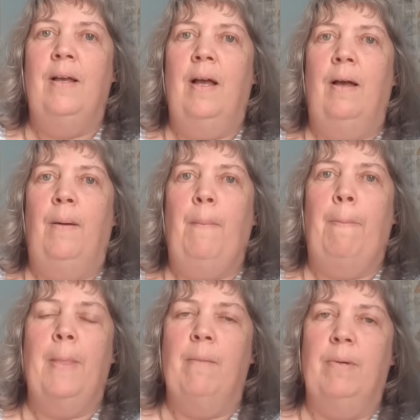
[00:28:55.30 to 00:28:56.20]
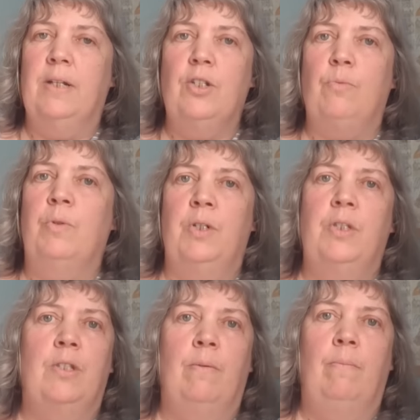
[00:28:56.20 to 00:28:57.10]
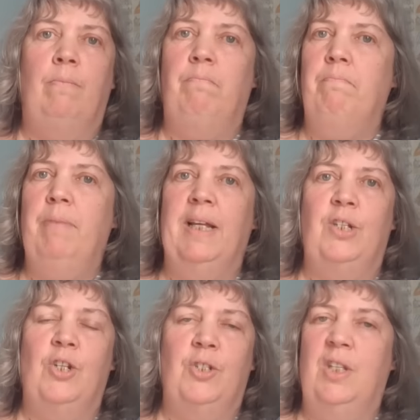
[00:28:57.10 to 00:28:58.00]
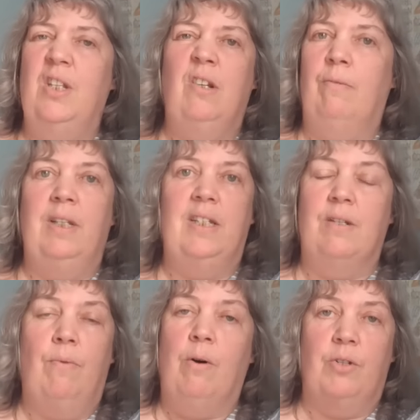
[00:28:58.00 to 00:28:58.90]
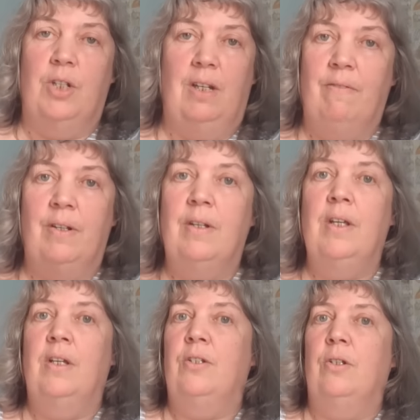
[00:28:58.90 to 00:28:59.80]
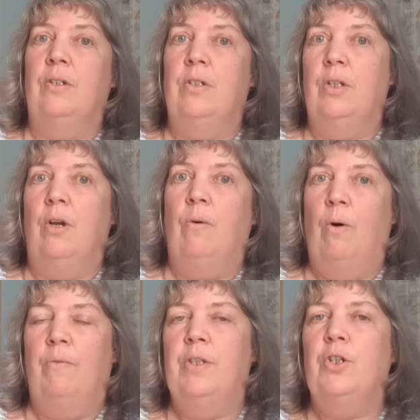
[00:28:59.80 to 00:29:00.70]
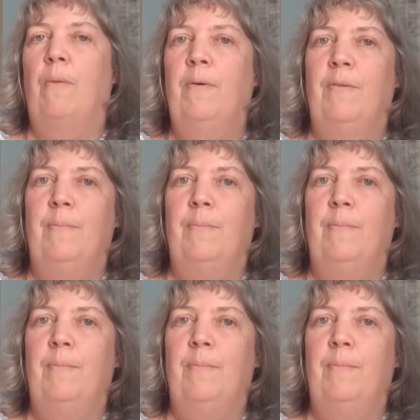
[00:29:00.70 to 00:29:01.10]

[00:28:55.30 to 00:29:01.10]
But I just wanted some pictures that you don't need to watch even to go over the top of the